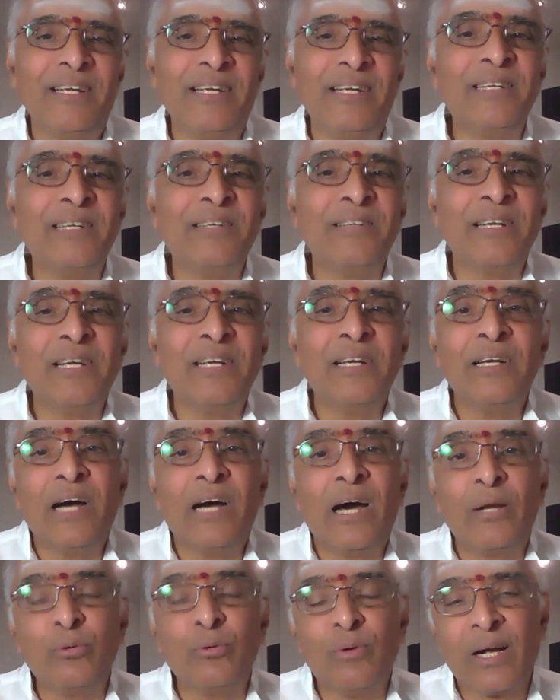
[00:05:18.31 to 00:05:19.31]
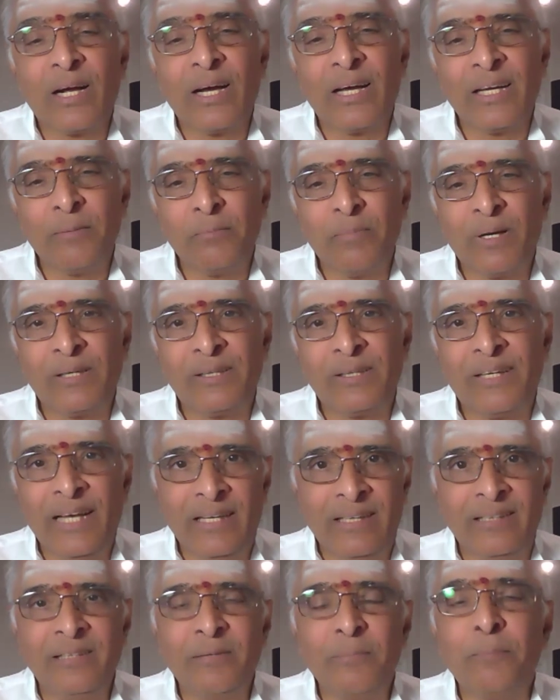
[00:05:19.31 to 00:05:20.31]
in Anuvaka number
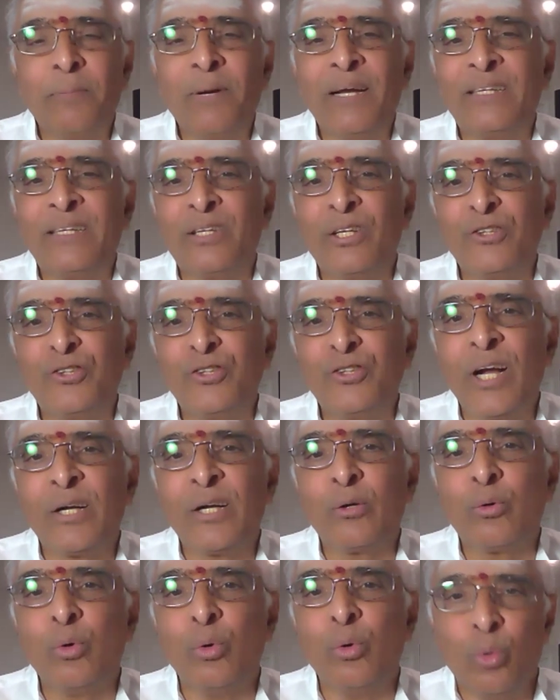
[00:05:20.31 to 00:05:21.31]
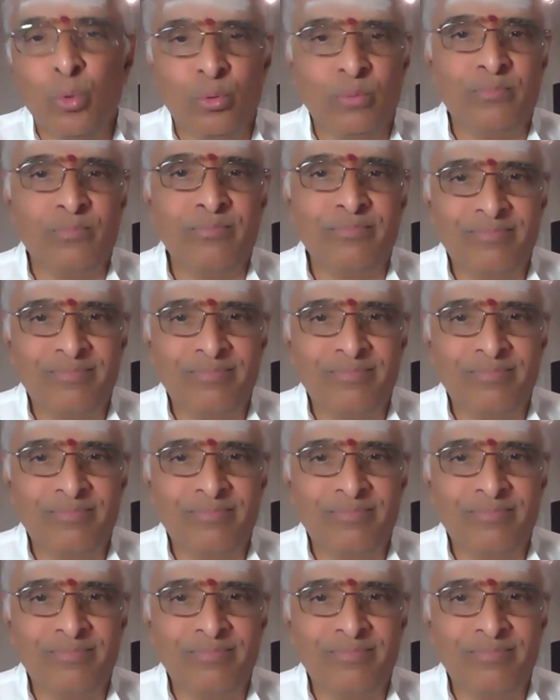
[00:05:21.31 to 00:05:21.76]
10 by Trishanku,